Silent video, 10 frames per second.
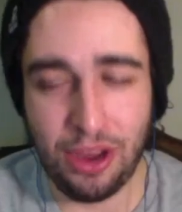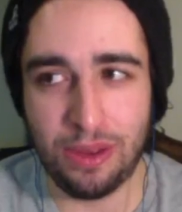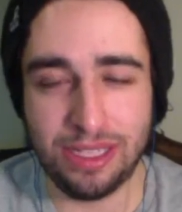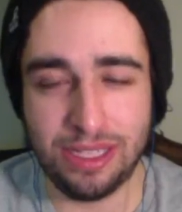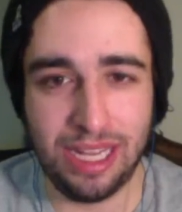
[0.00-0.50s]

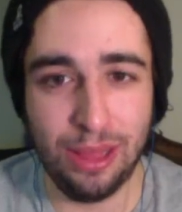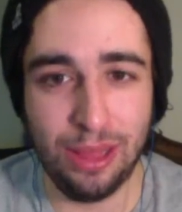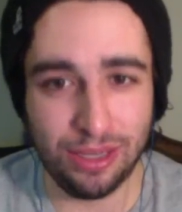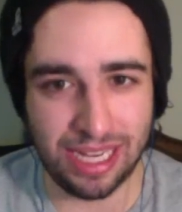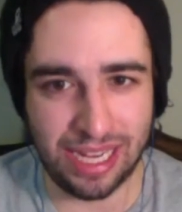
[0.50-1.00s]
he
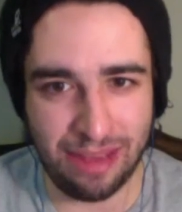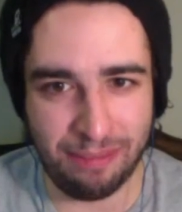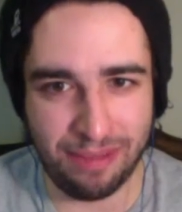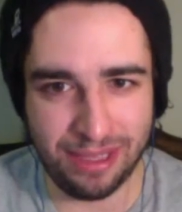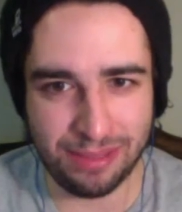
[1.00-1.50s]
looks like him,
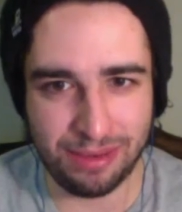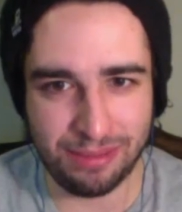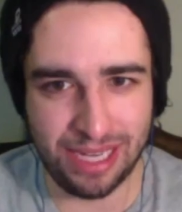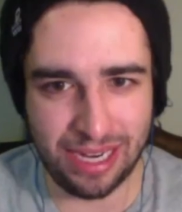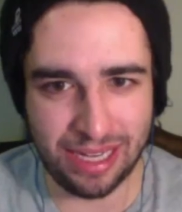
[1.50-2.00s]
is what I'm
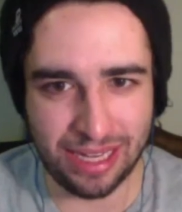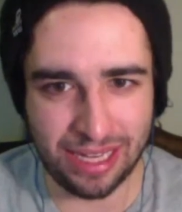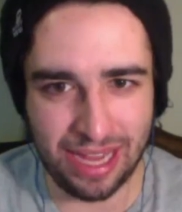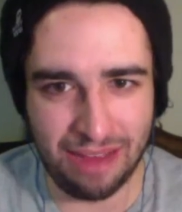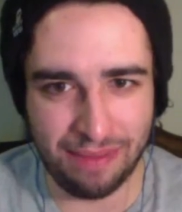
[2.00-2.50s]
saying. Like they
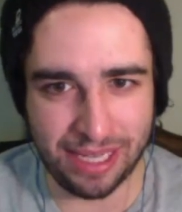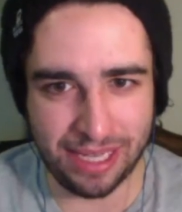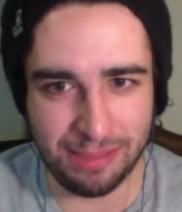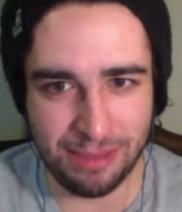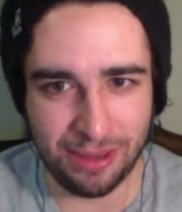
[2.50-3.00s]
have like a
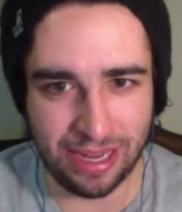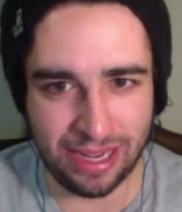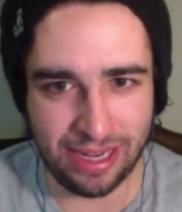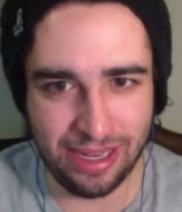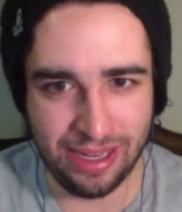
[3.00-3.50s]
similar
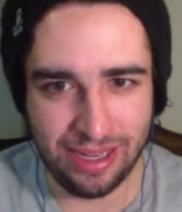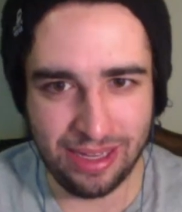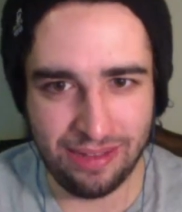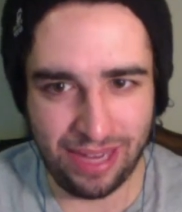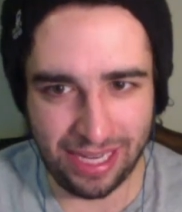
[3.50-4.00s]
like
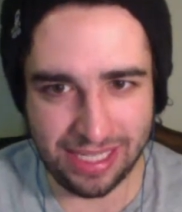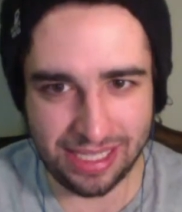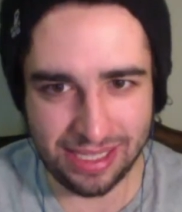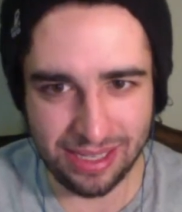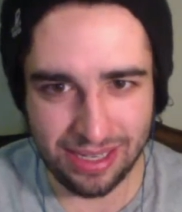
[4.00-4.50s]

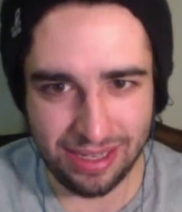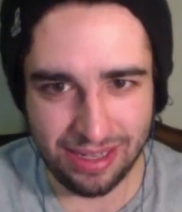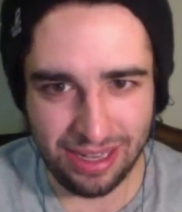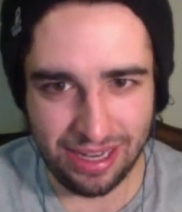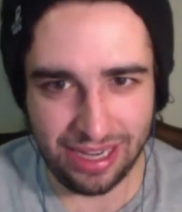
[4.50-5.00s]
face.
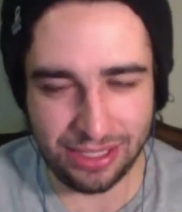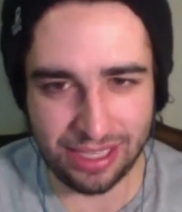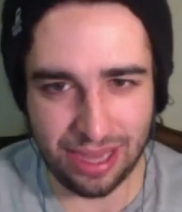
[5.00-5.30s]
And I just kept